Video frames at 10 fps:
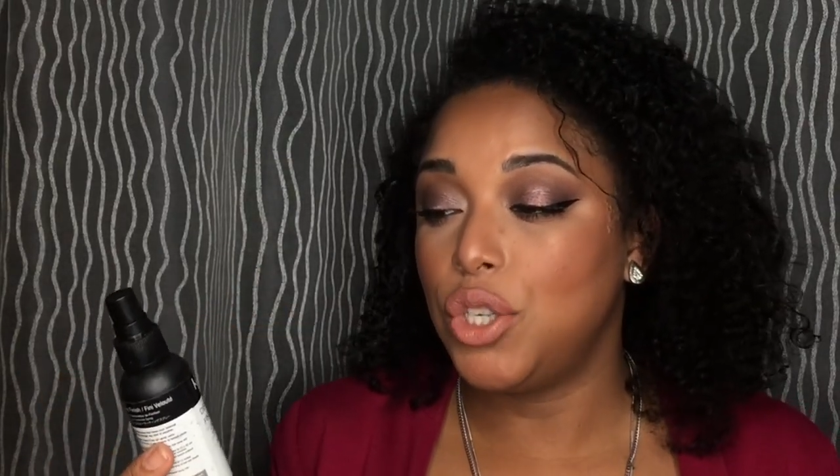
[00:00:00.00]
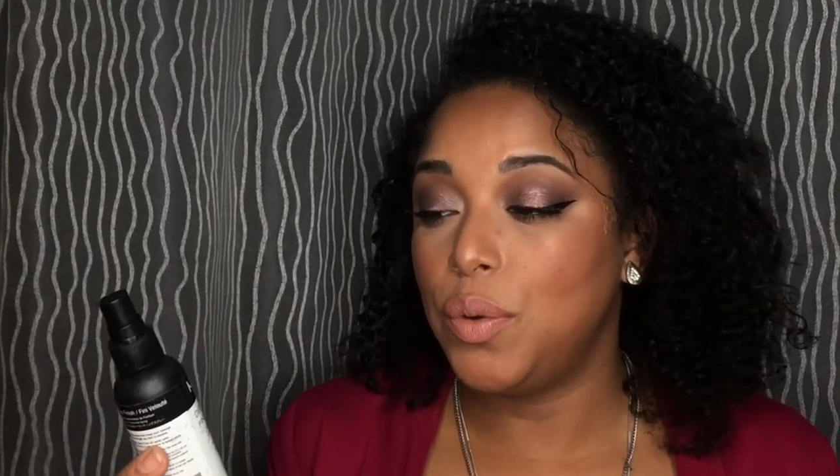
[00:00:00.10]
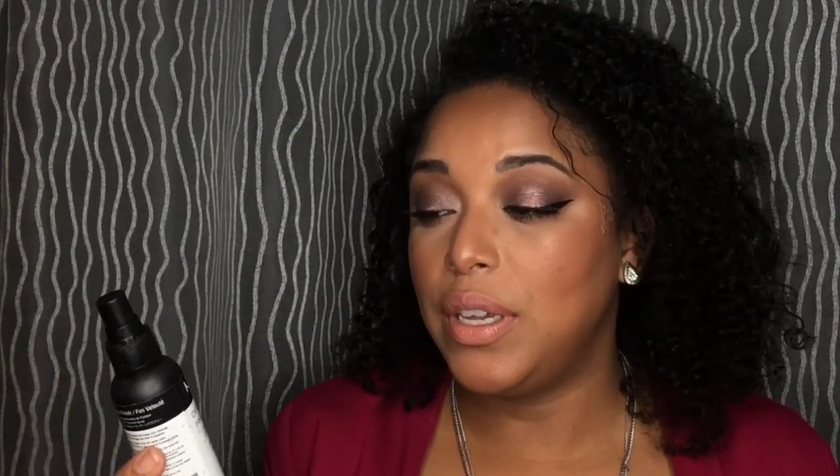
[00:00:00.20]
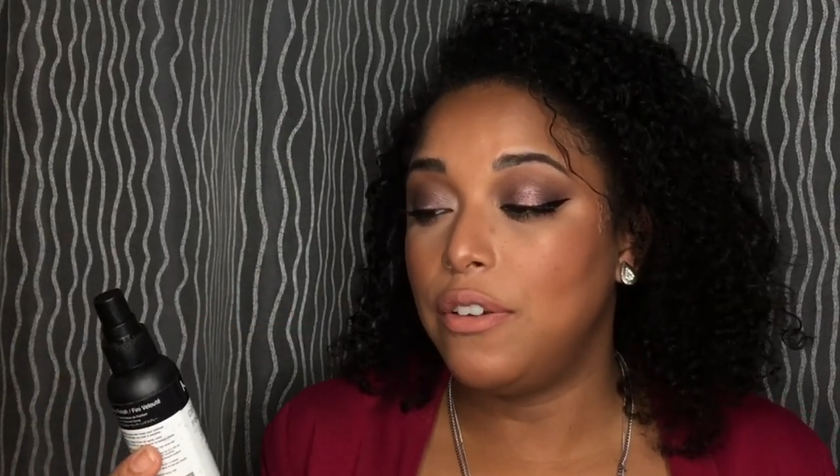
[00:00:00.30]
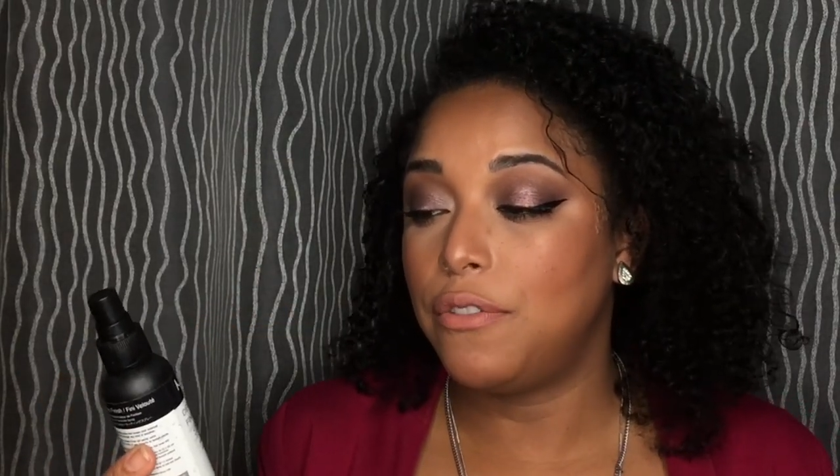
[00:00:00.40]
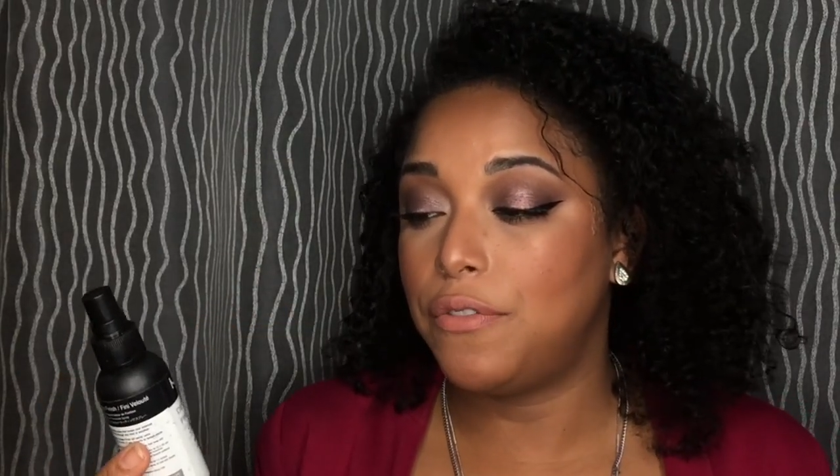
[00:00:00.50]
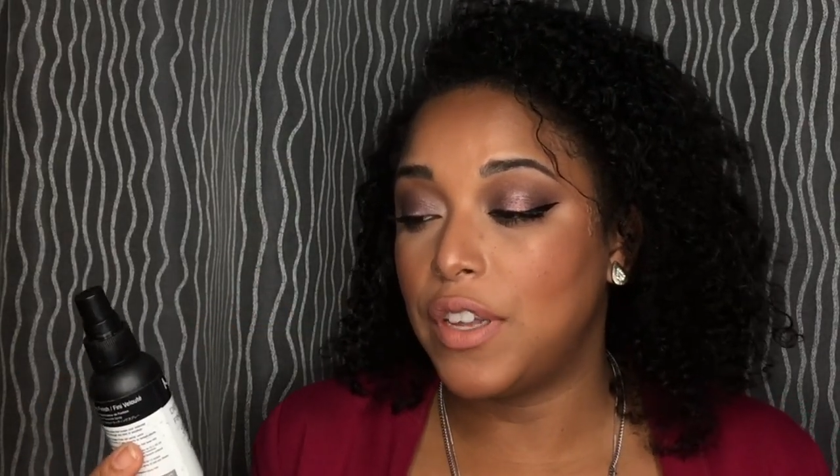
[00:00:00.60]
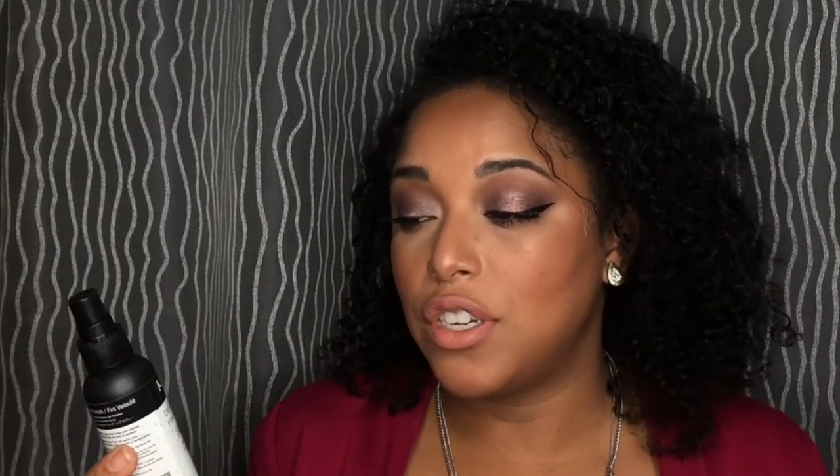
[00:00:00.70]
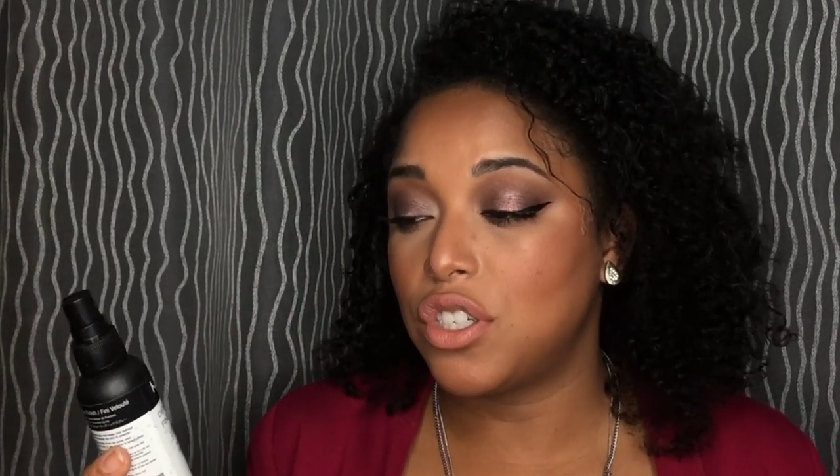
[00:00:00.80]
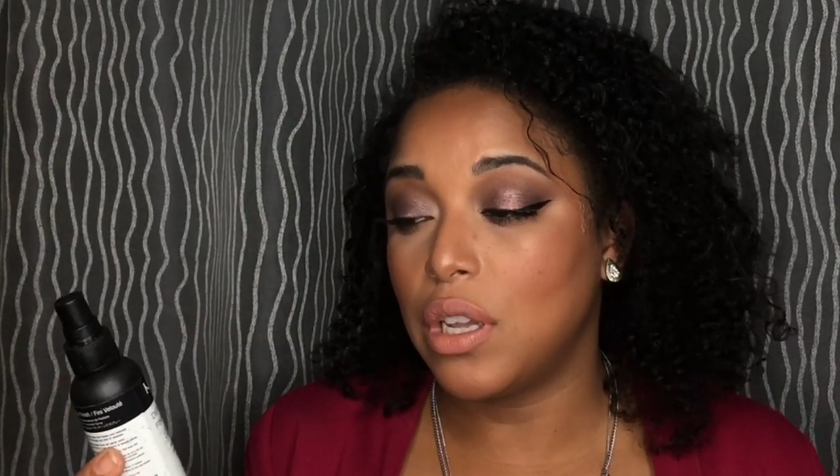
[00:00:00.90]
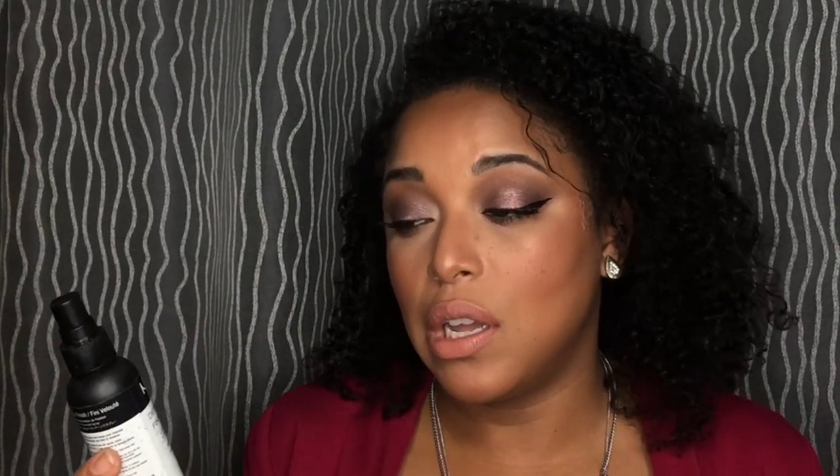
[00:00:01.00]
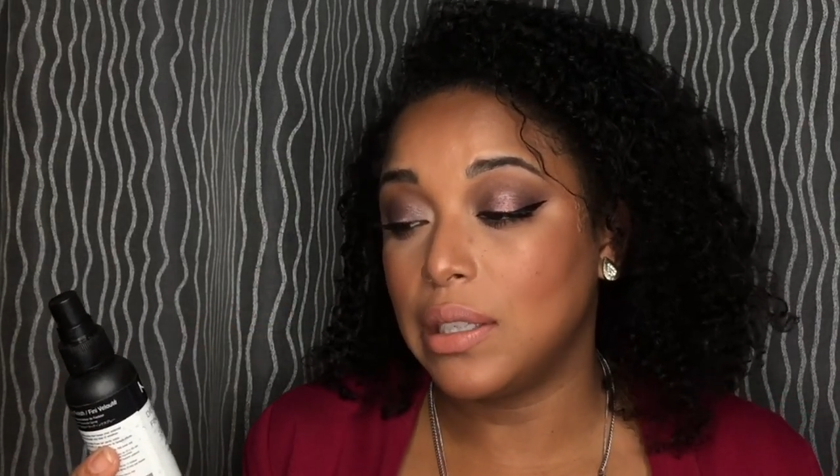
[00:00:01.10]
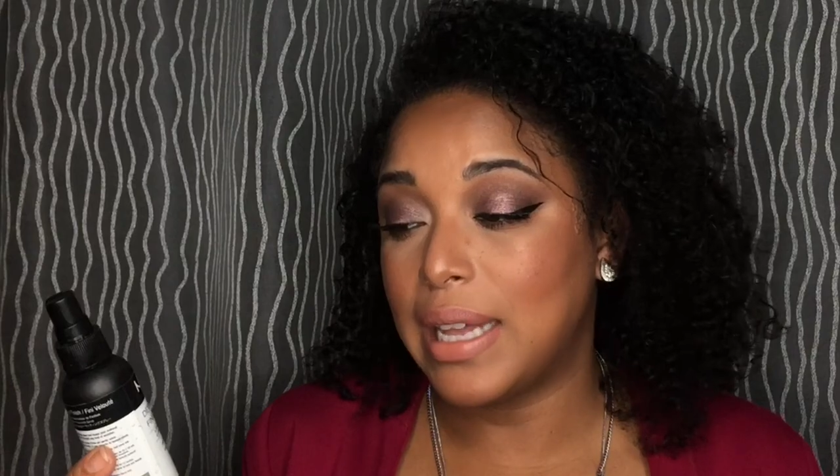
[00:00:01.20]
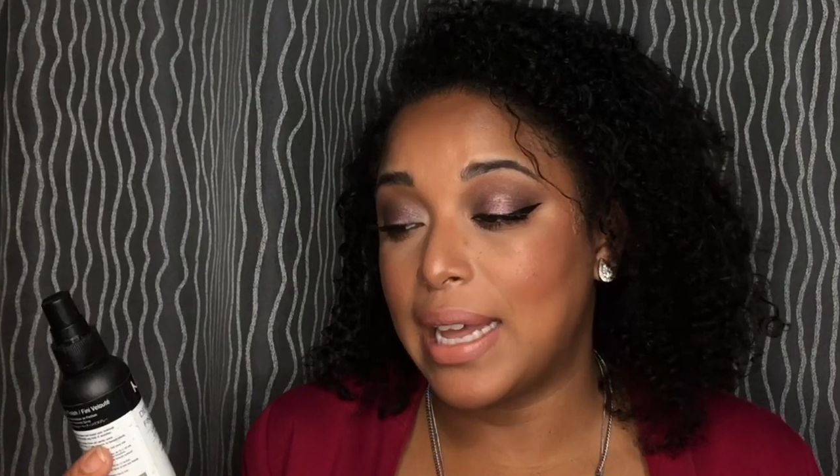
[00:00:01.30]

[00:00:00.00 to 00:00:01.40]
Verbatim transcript: Dewy Finish Long